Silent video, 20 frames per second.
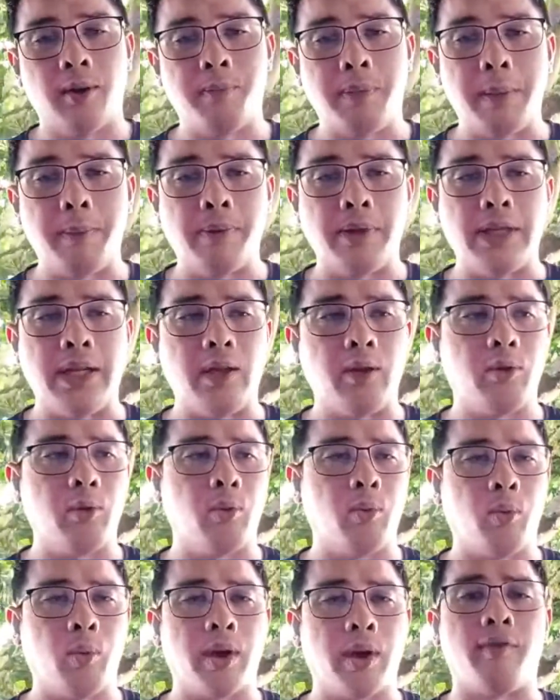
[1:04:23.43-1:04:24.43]
People need to
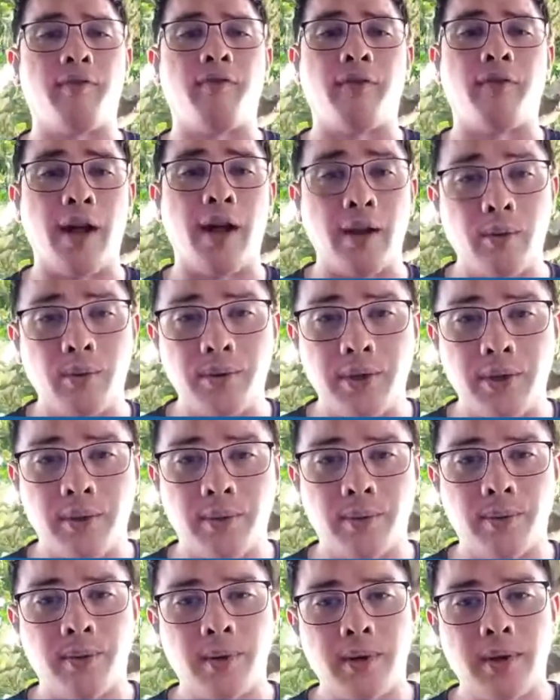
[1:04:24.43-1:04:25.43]
want to follow
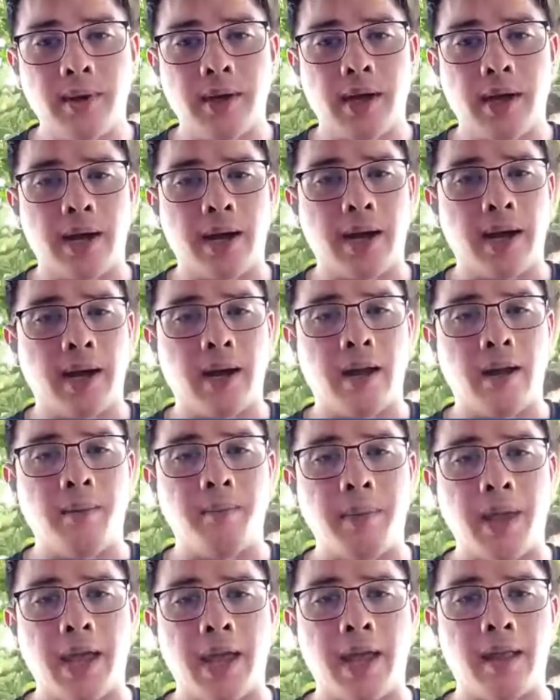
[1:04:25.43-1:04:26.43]
you.
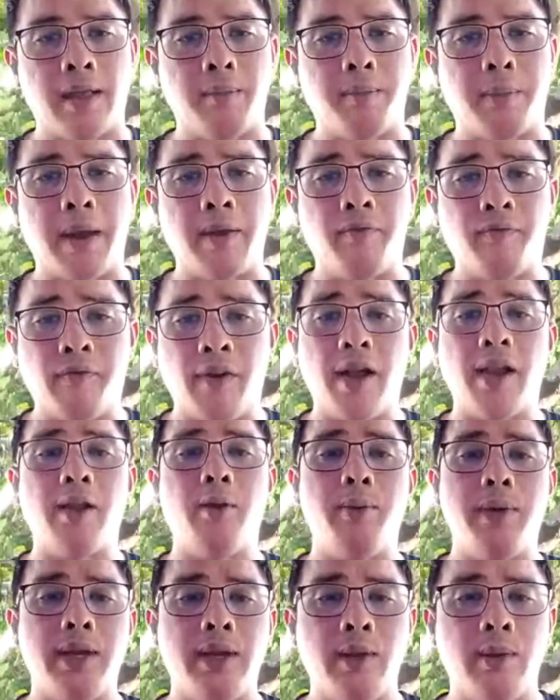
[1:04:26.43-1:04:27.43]
And by
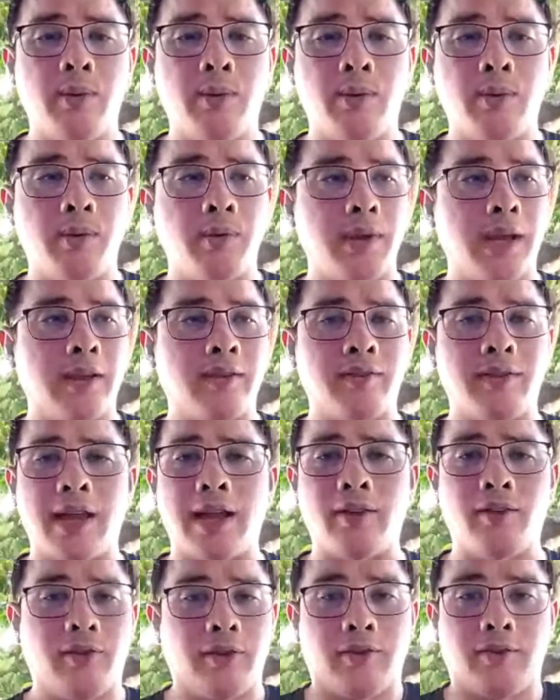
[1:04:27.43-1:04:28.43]
following you, it's
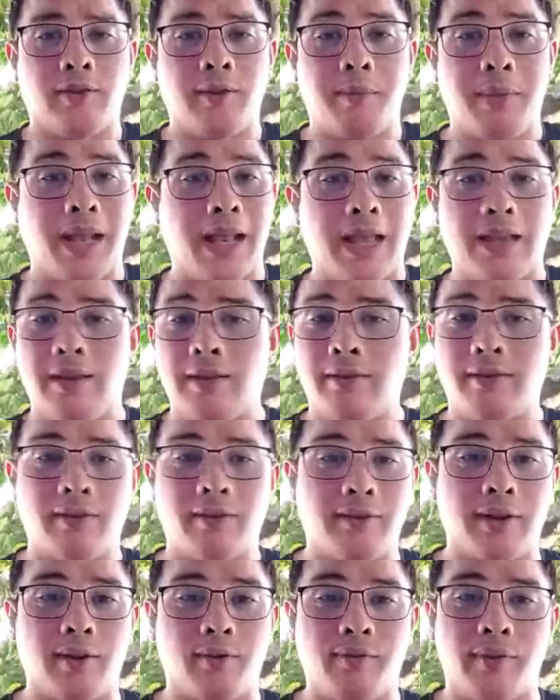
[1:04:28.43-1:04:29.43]
not just the millennials
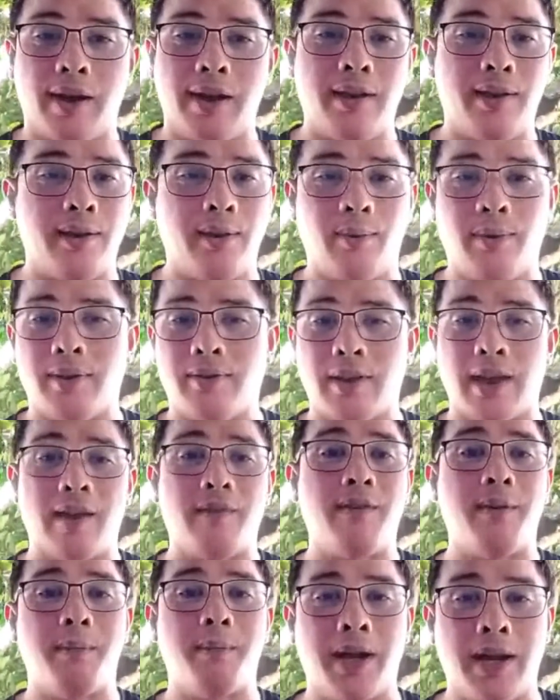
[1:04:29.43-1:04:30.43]
who's going to follow you, it's
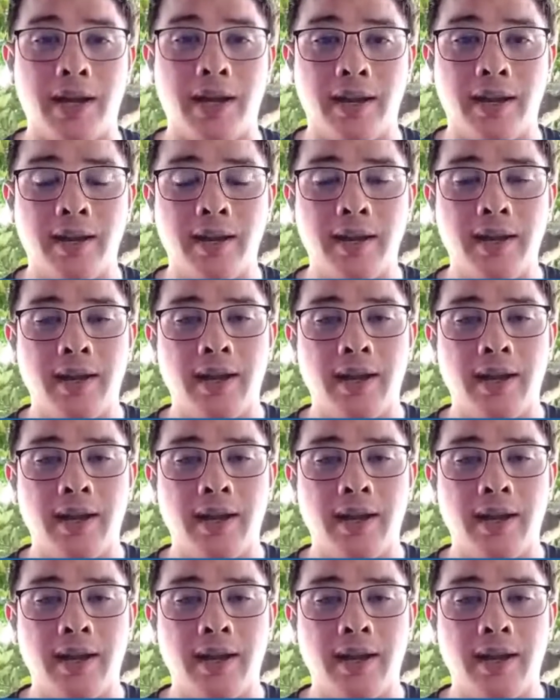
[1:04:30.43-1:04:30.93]
everybody.